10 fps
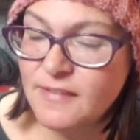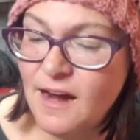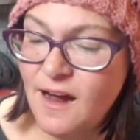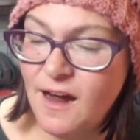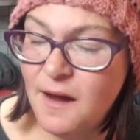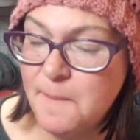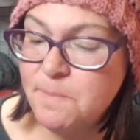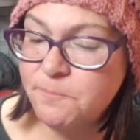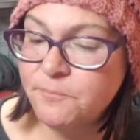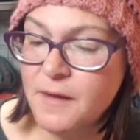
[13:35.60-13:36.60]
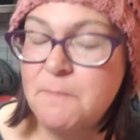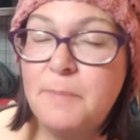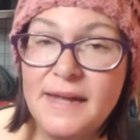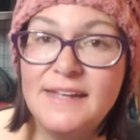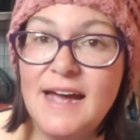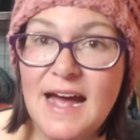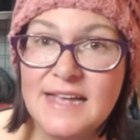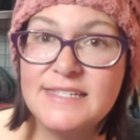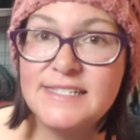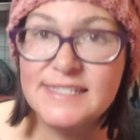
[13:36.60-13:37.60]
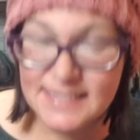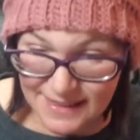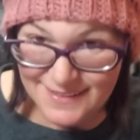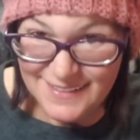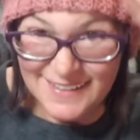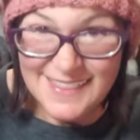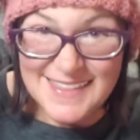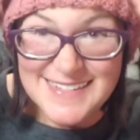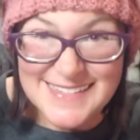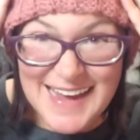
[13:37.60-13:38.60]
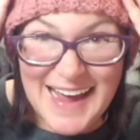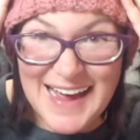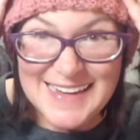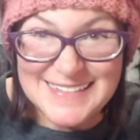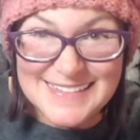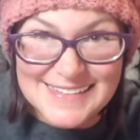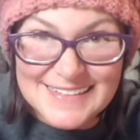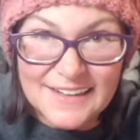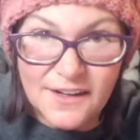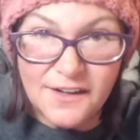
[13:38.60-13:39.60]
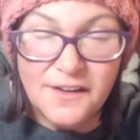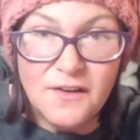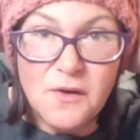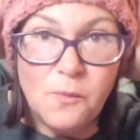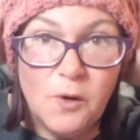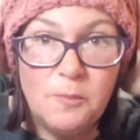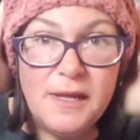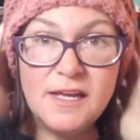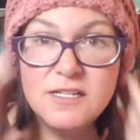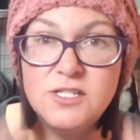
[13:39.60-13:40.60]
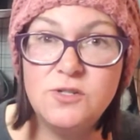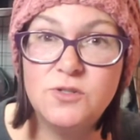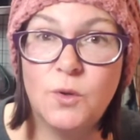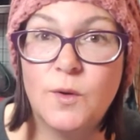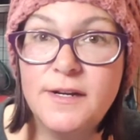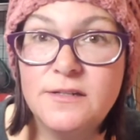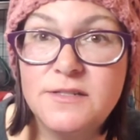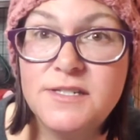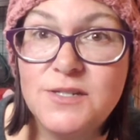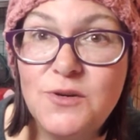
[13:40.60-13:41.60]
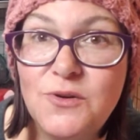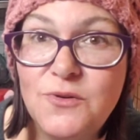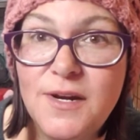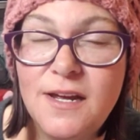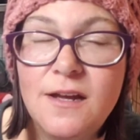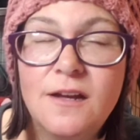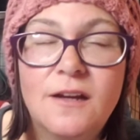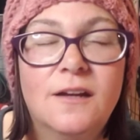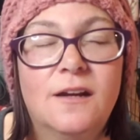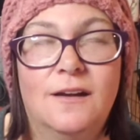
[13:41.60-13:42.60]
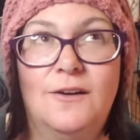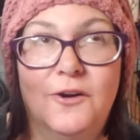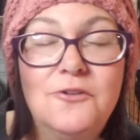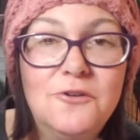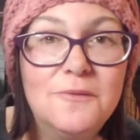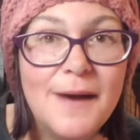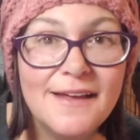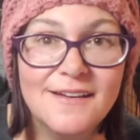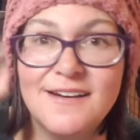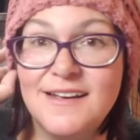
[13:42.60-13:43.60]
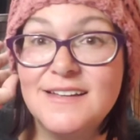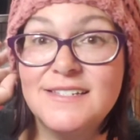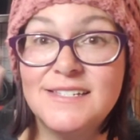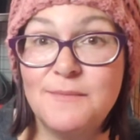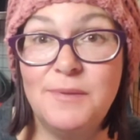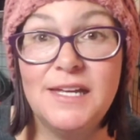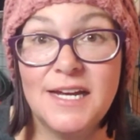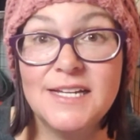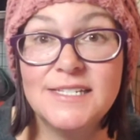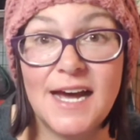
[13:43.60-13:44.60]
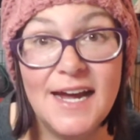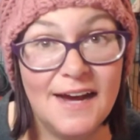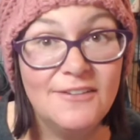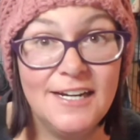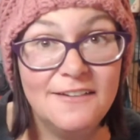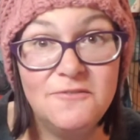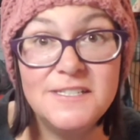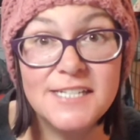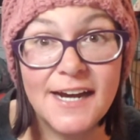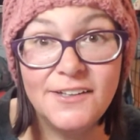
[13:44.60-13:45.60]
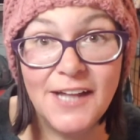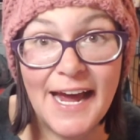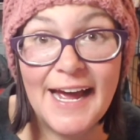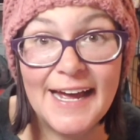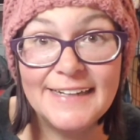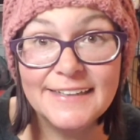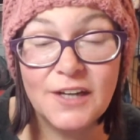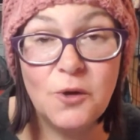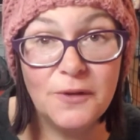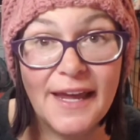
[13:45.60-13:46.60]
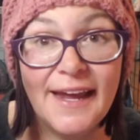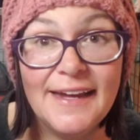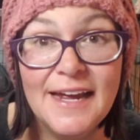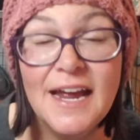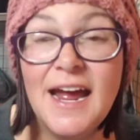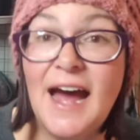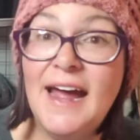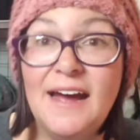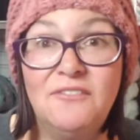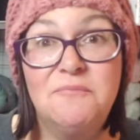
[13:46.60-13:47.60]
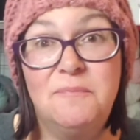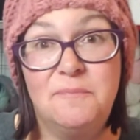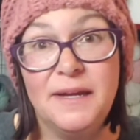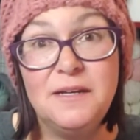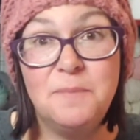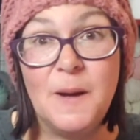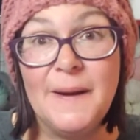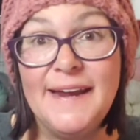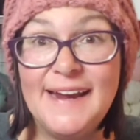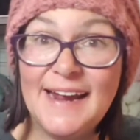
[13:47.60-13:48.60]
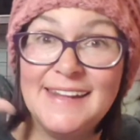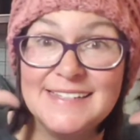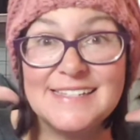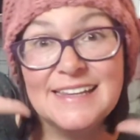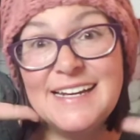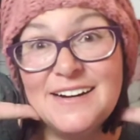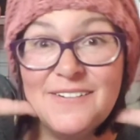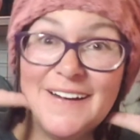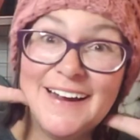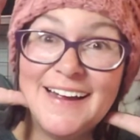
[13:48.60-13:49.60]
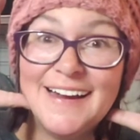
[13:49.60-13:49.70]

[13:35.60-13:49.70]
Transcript: But yes, this hat will be a tutorial soon. Oh my goodness, because I have an infantile head, okay? I have big body and this little head.